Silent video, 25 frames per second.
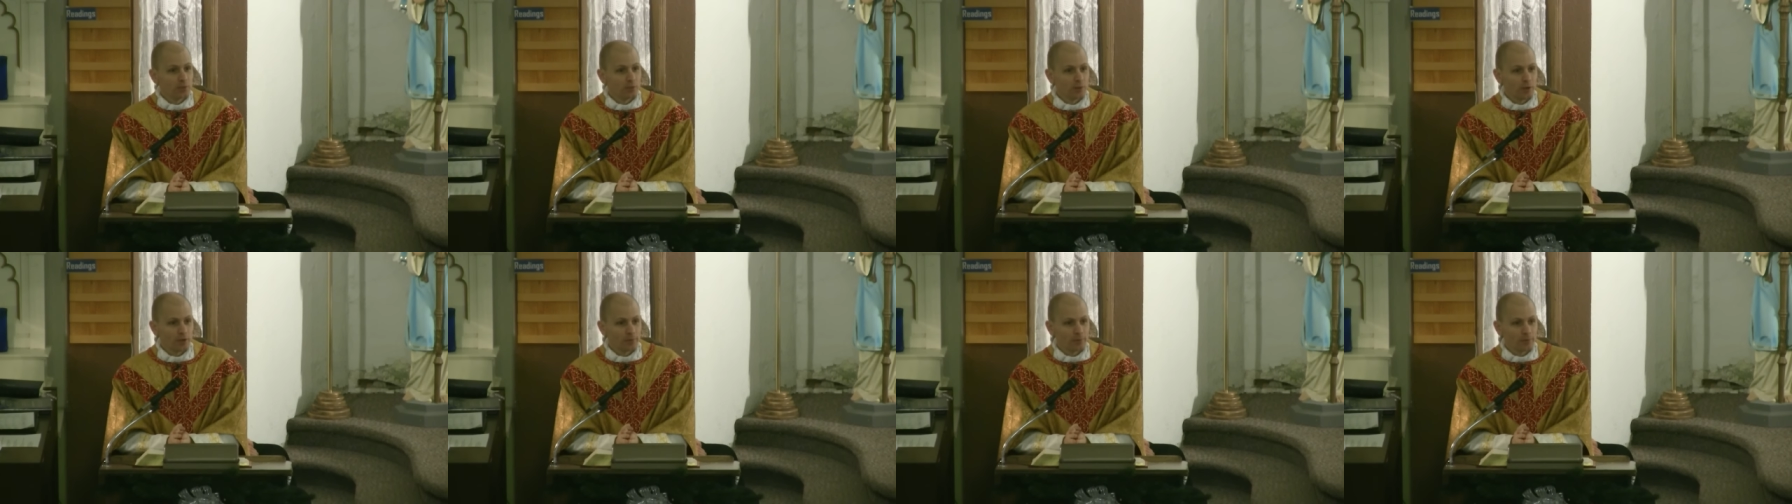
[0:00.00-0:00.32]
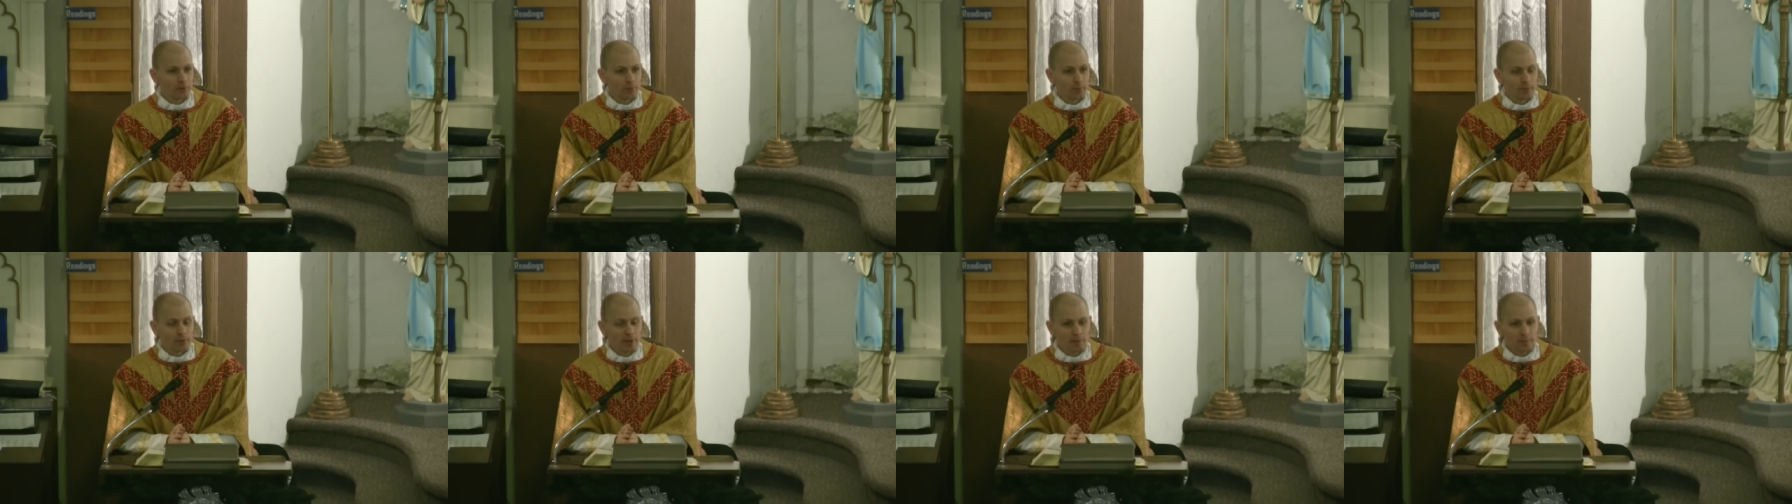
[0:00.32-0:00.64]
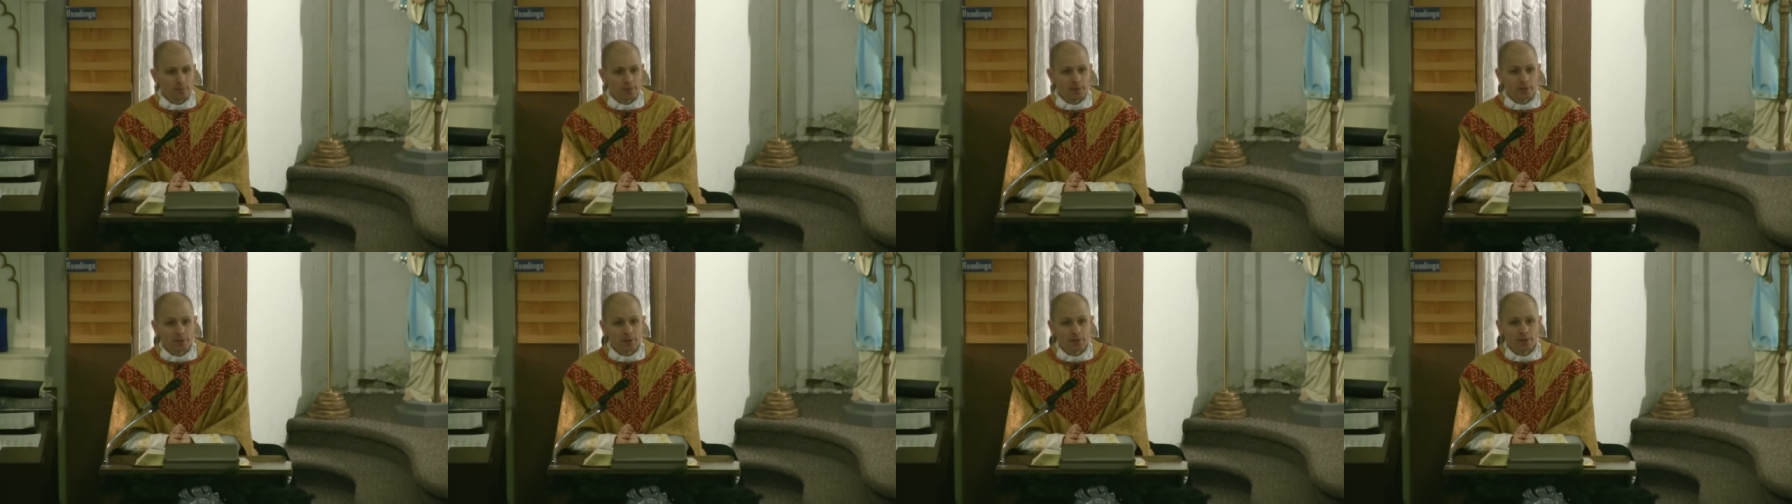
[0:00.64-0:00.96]
whatever it
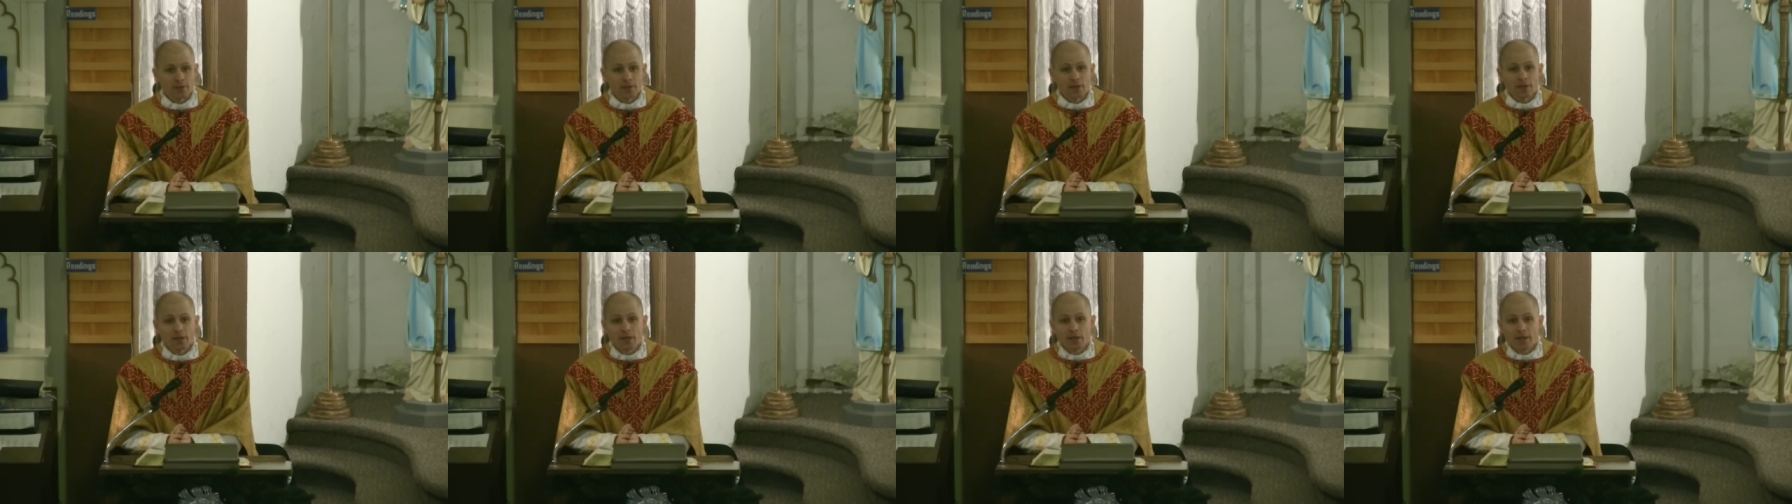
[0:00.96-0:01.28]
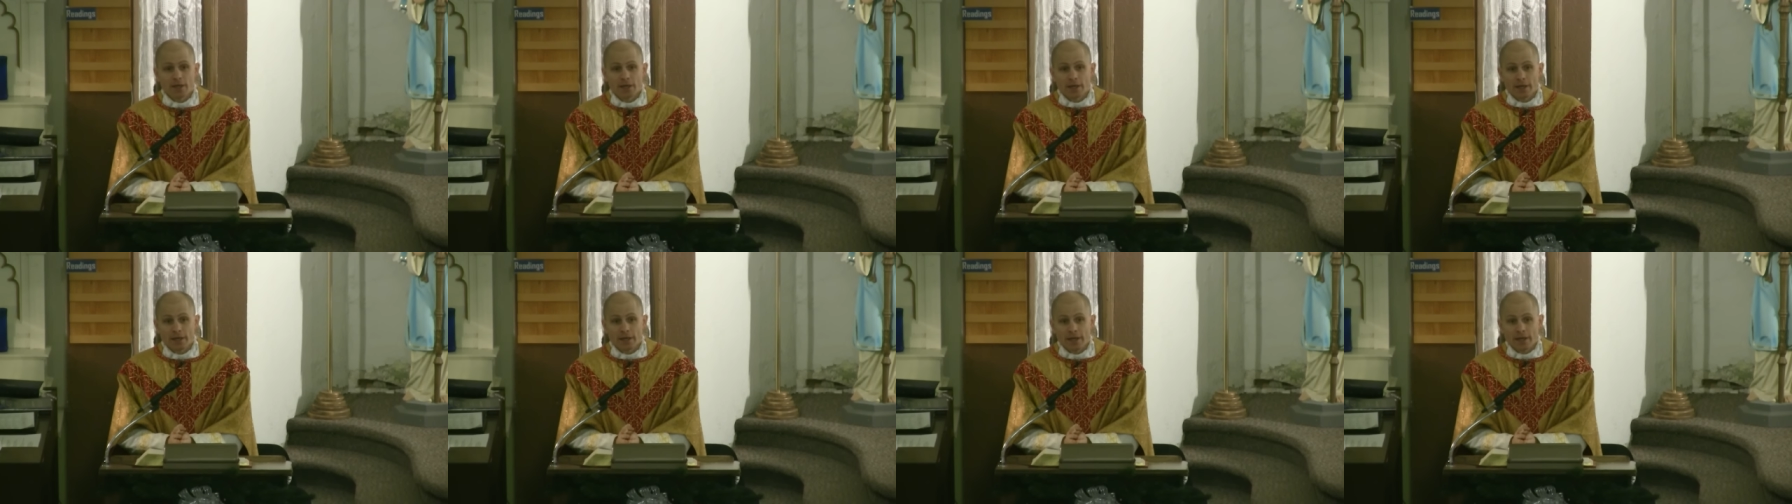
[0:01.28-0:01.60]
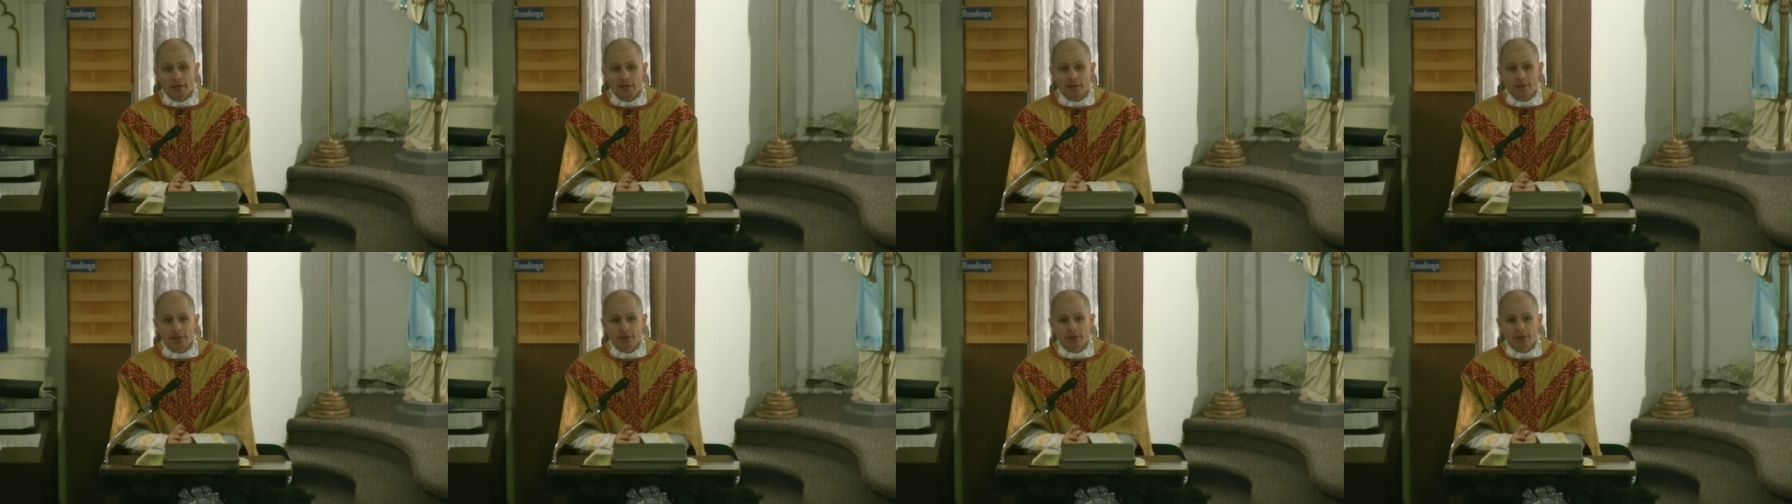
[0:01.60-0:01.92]
may be.
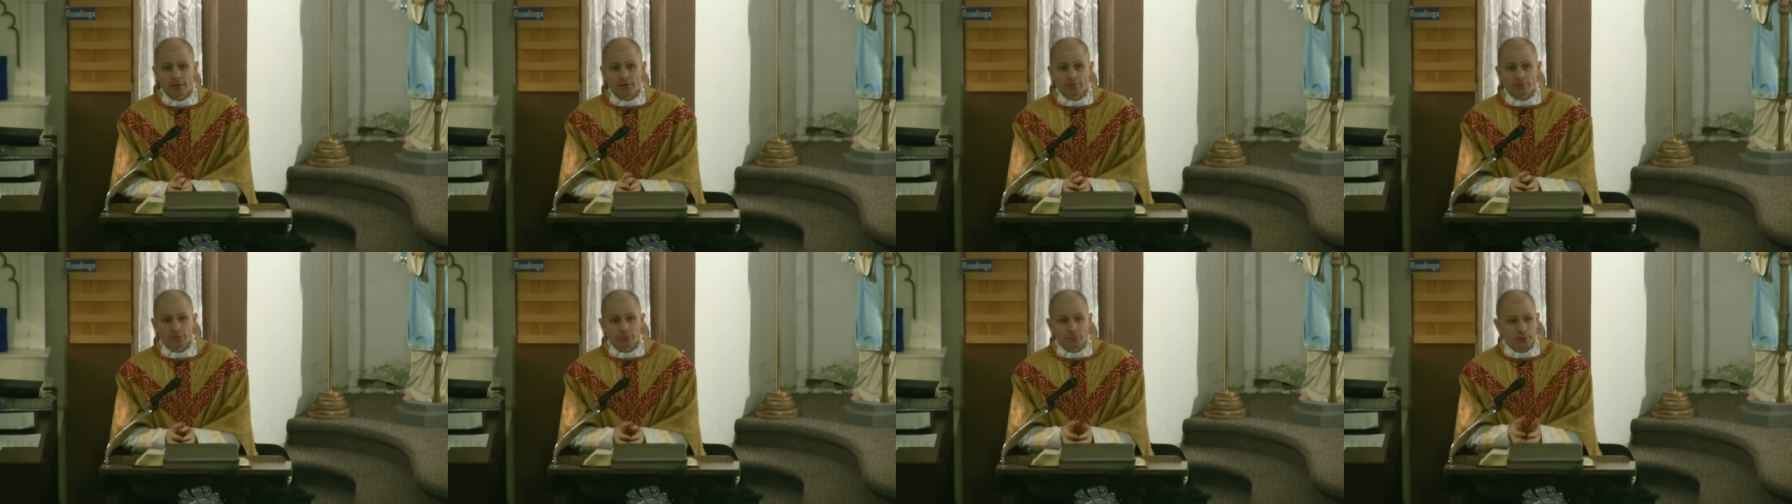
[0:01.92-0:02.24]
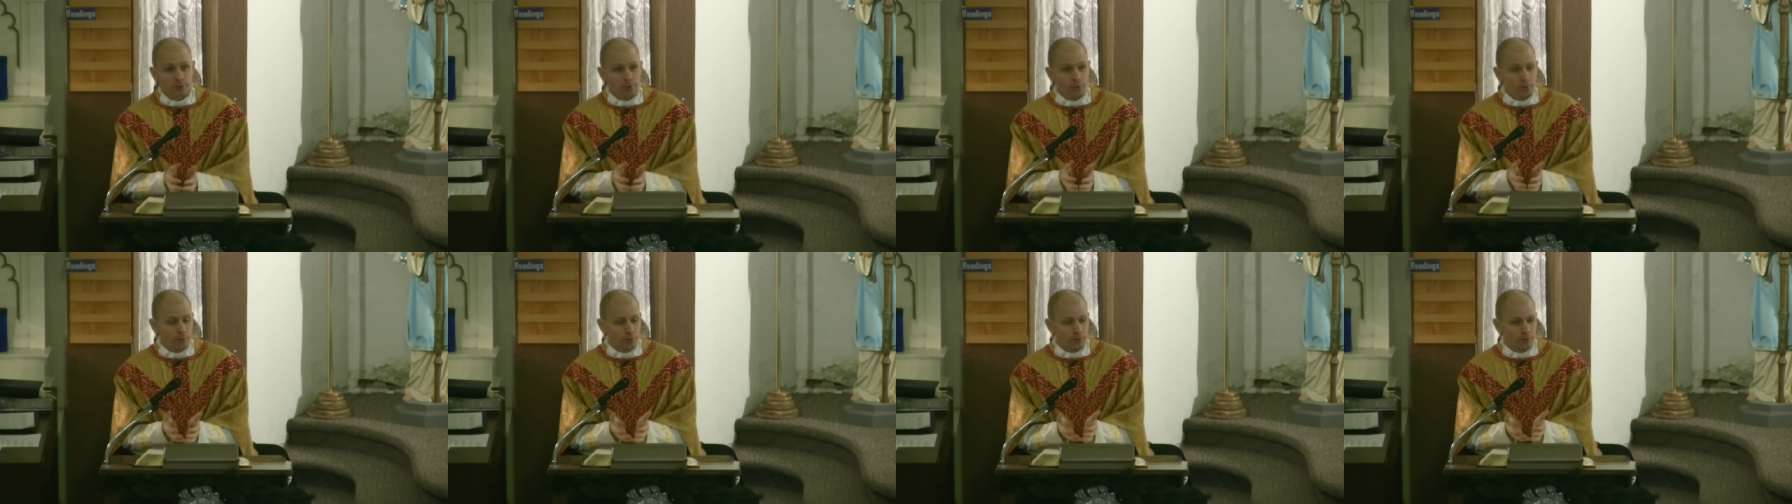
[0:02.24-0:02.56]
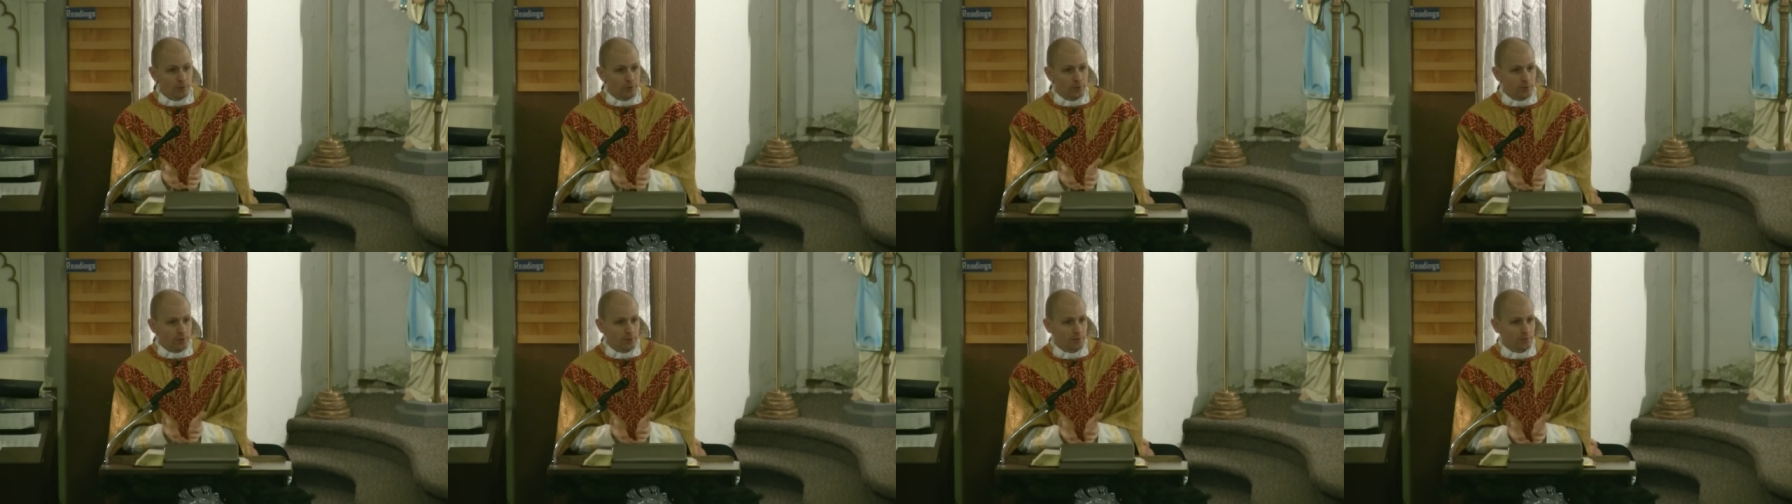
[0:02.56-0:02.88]
And to think if we
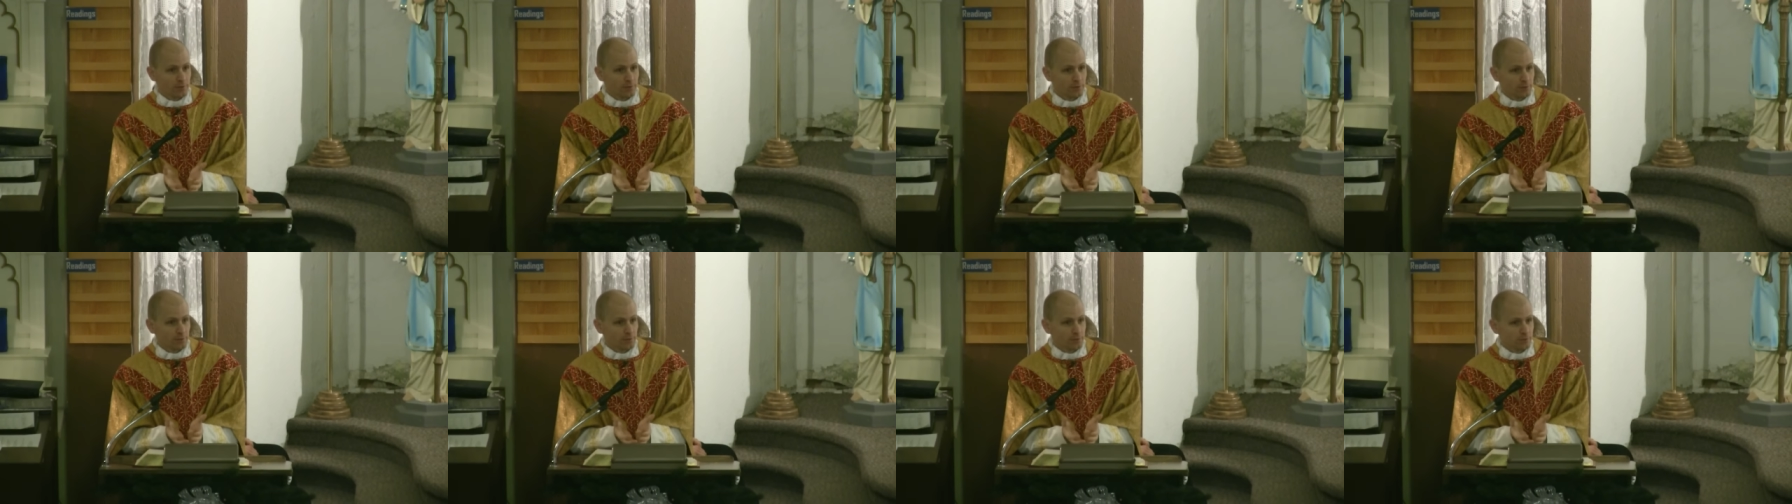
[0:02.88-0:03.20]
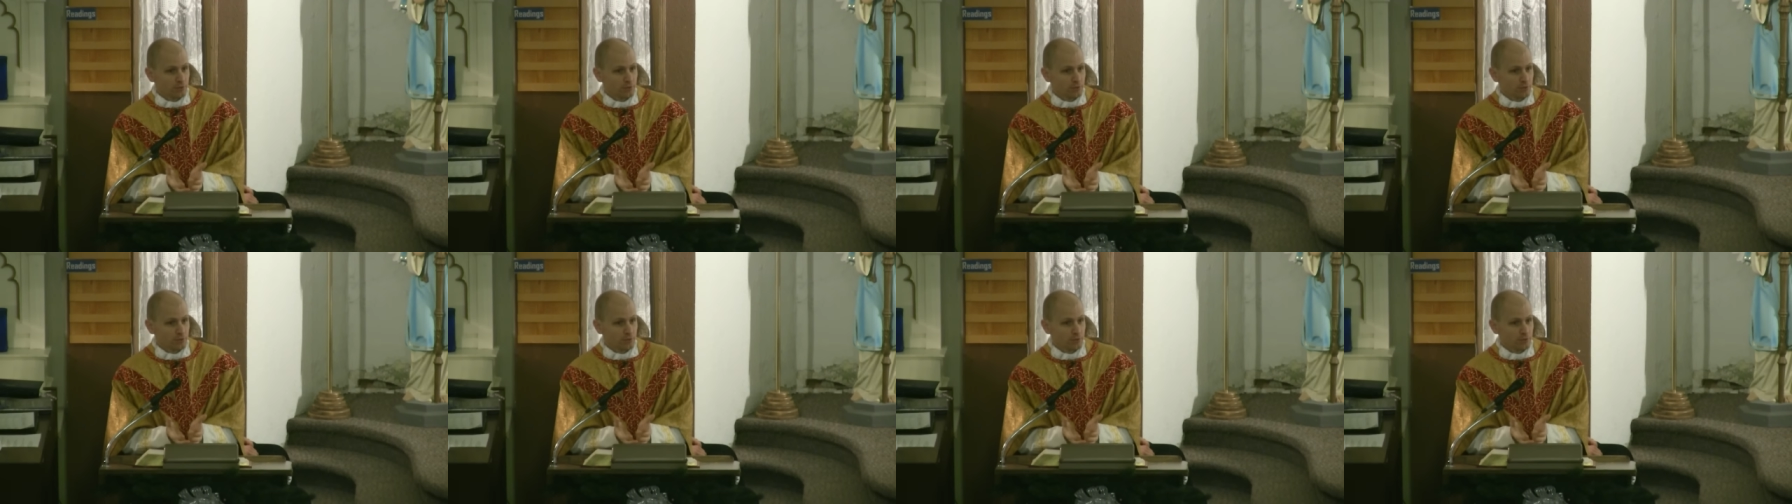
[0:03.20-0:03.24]
were